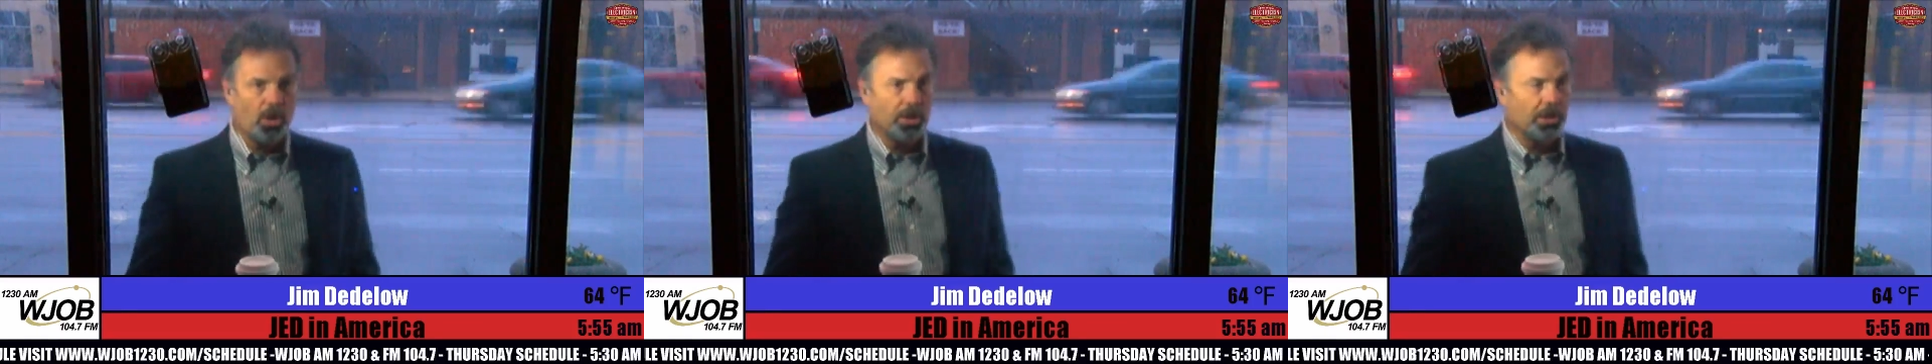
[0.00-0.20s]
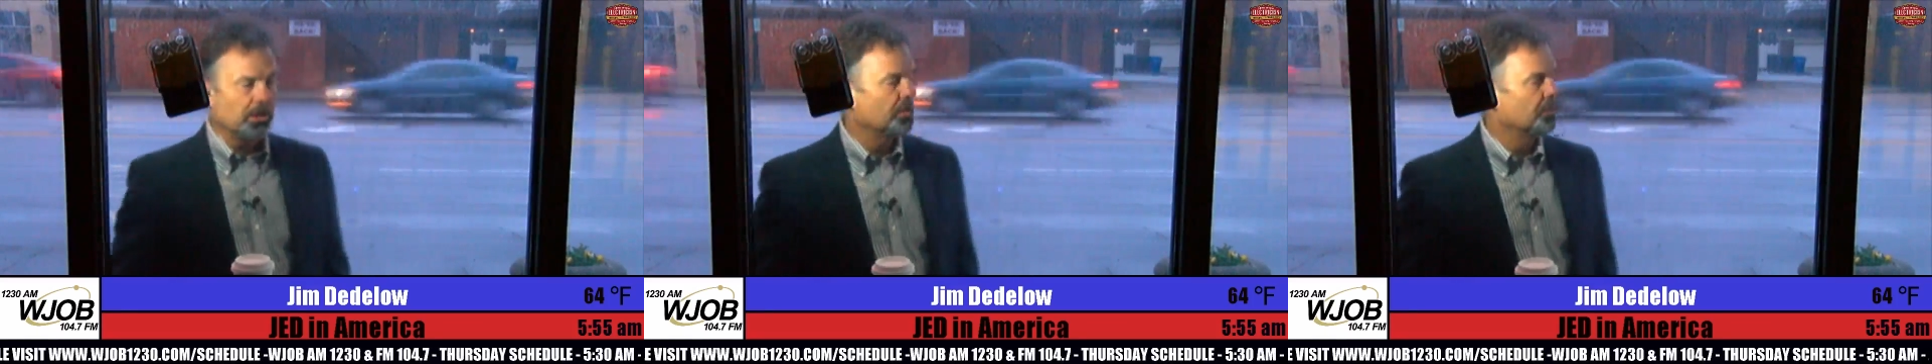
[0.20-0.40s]

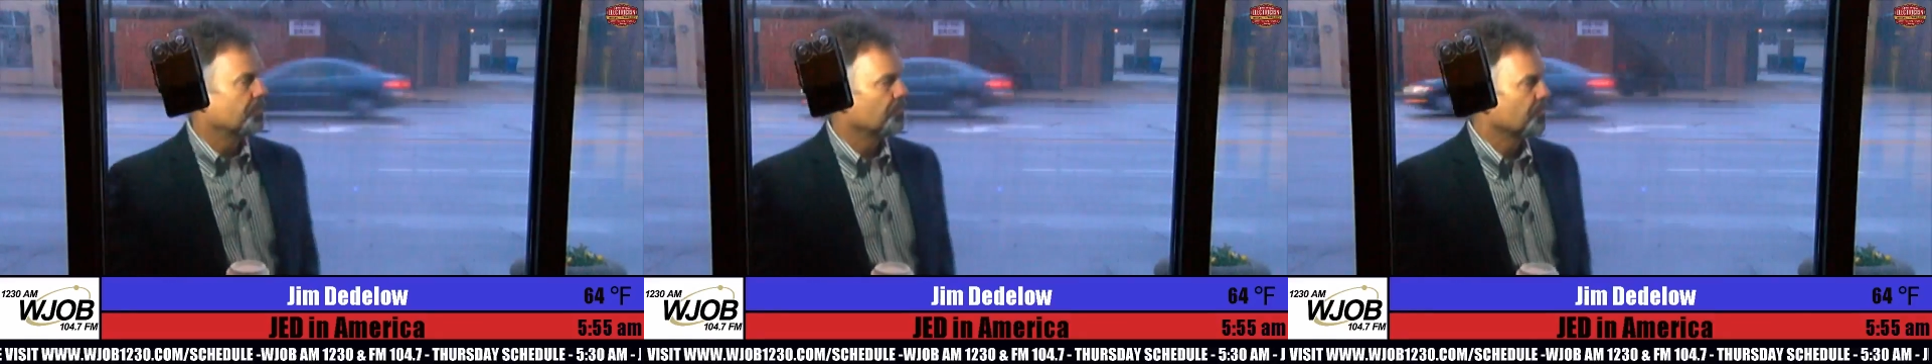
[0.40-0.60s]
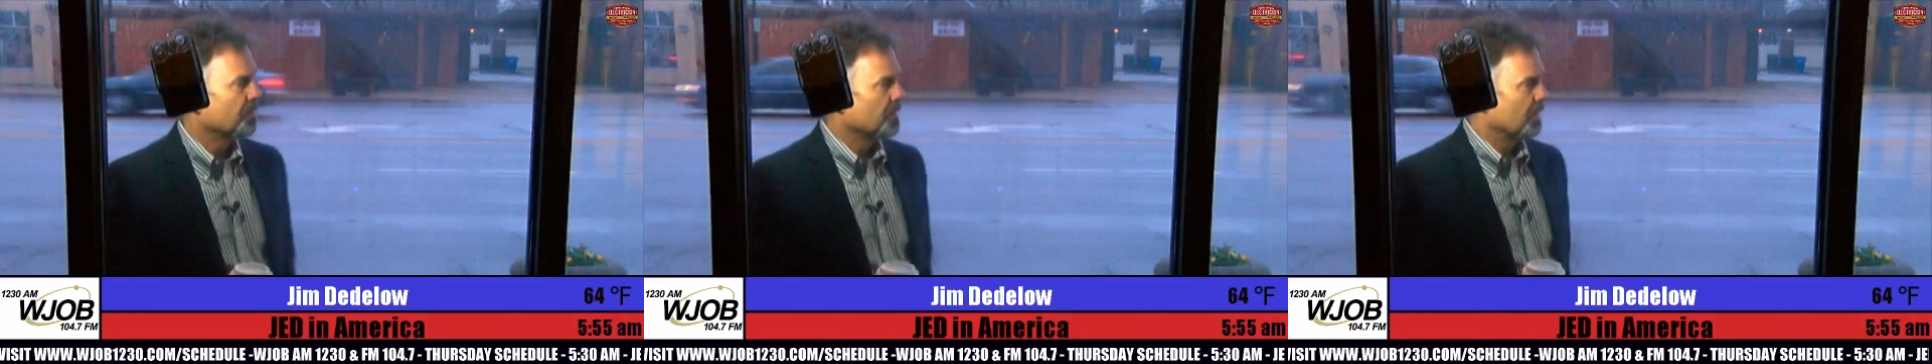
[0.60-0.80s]
money
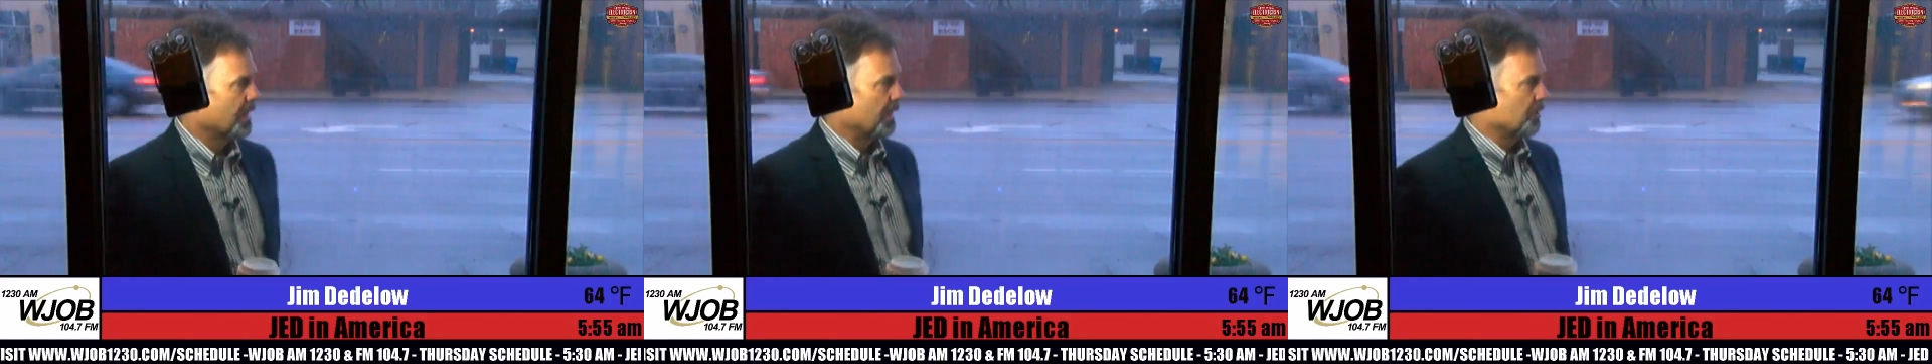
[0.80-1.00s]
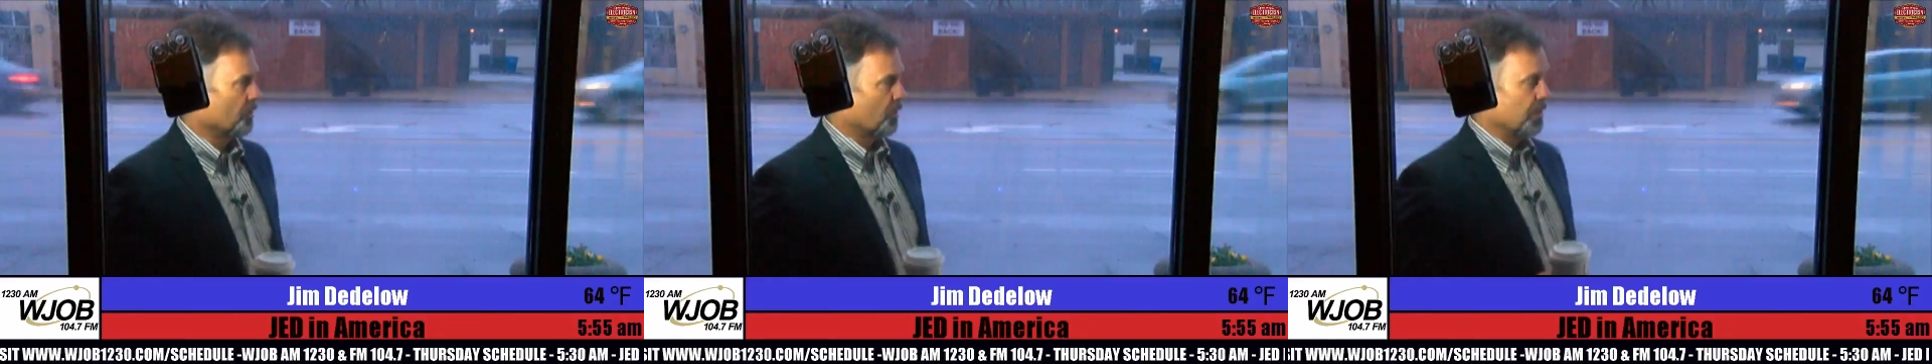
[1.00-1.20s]

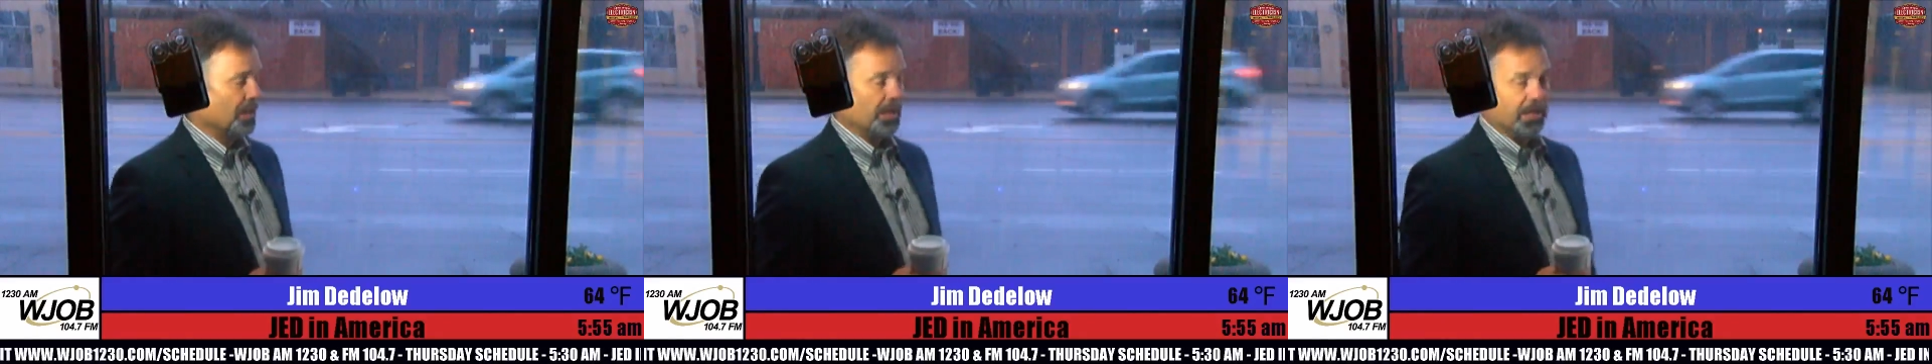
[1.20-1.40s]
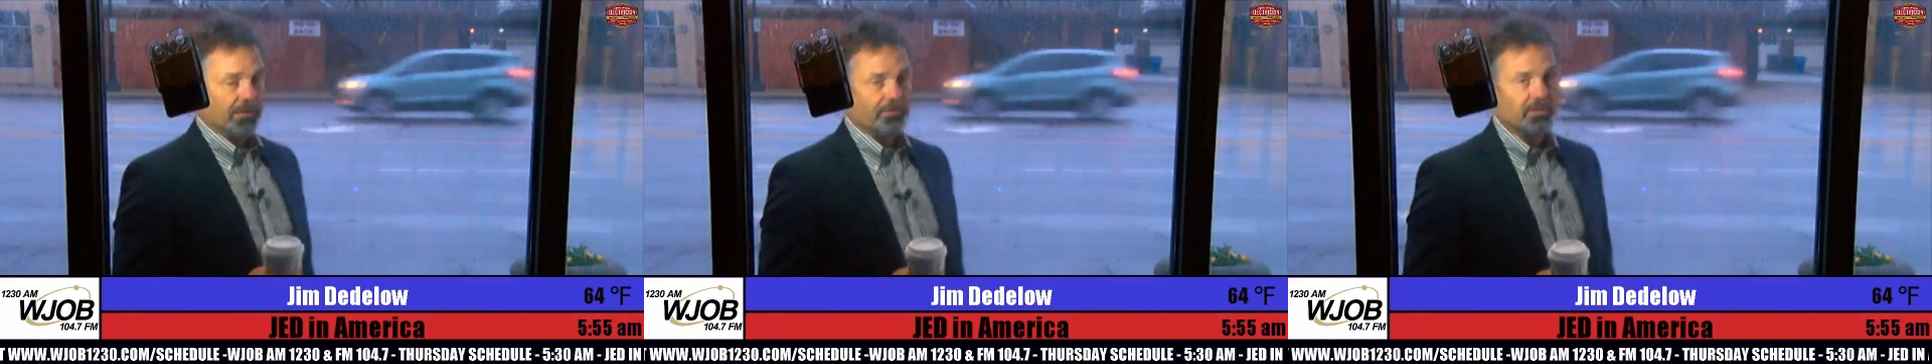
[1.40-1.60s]
and you're
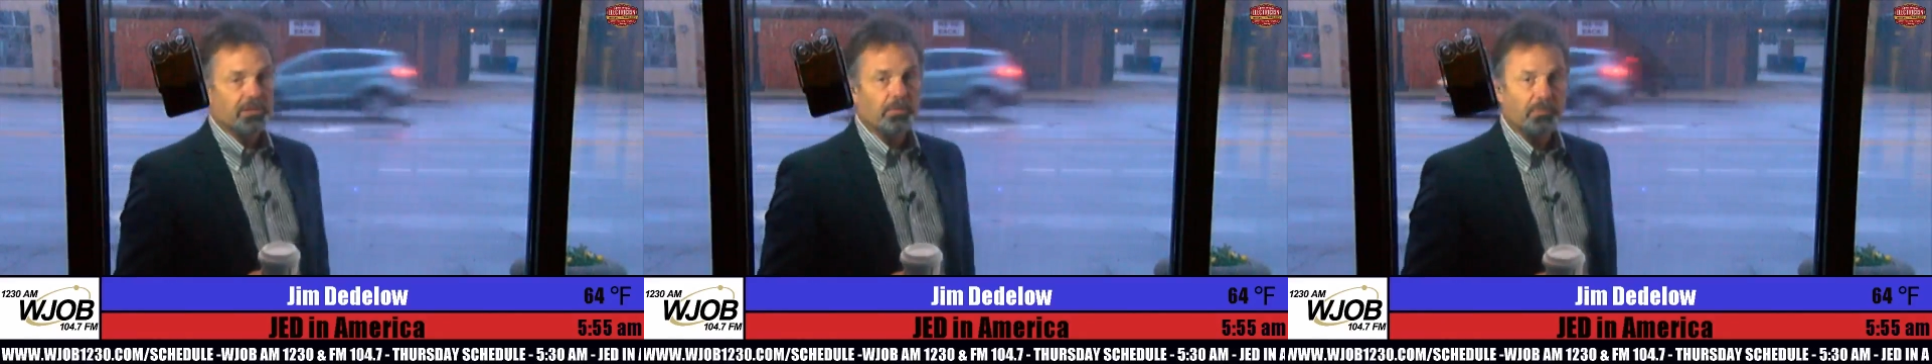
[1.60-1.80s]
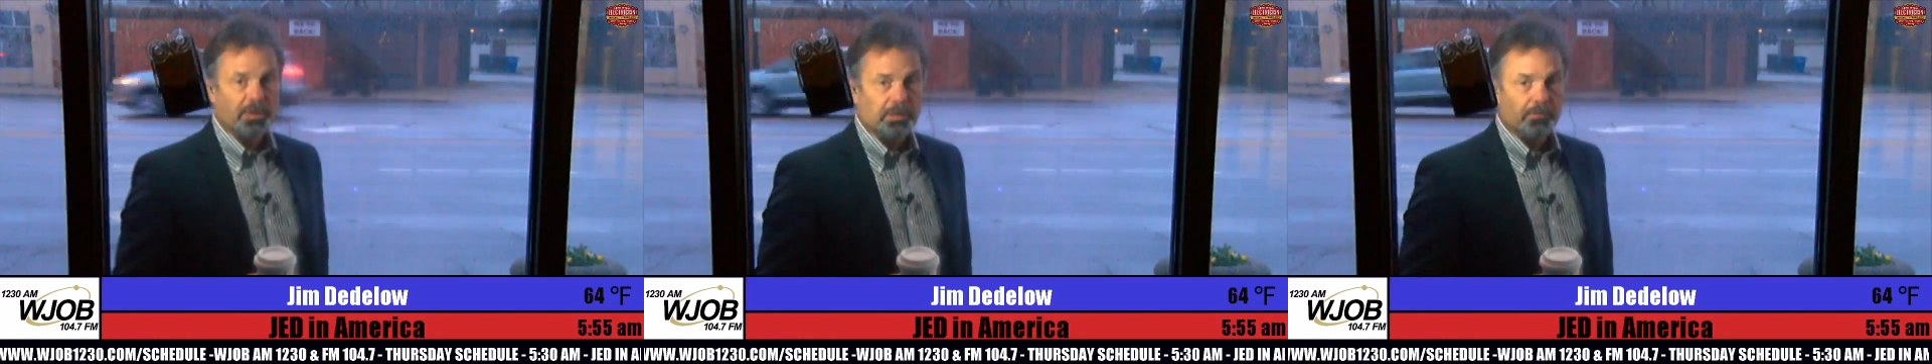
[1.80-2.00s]
going to give
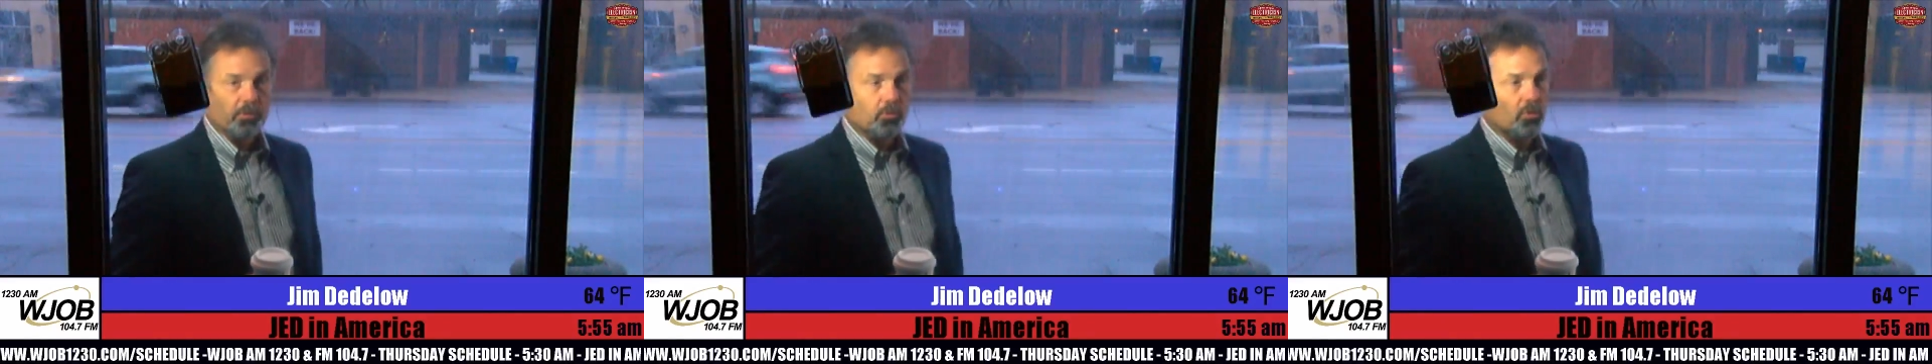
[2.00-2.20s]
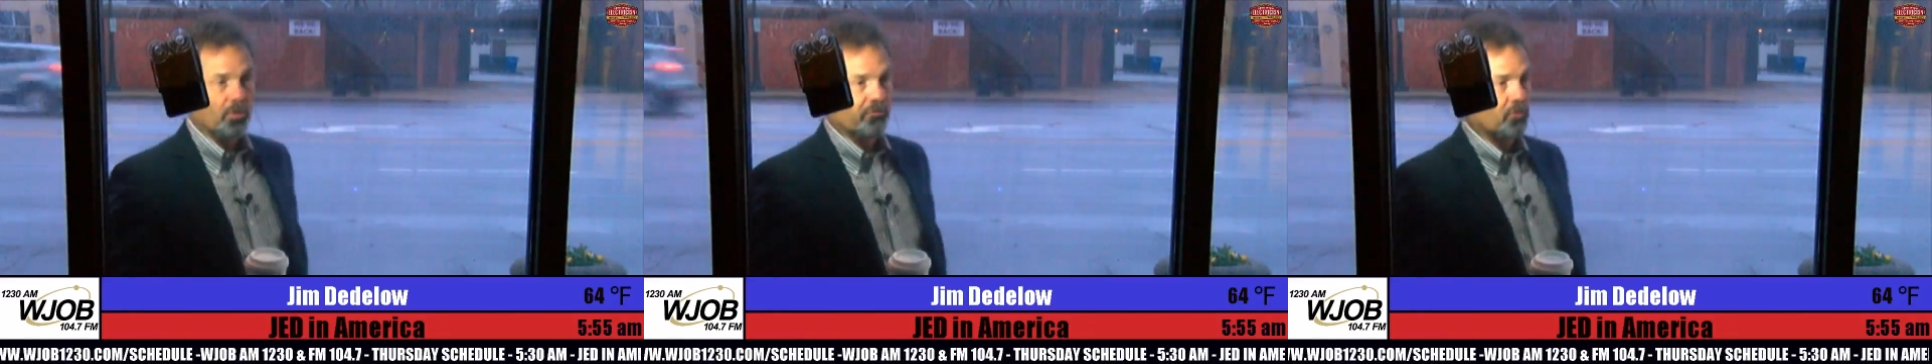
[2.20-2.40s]
it to people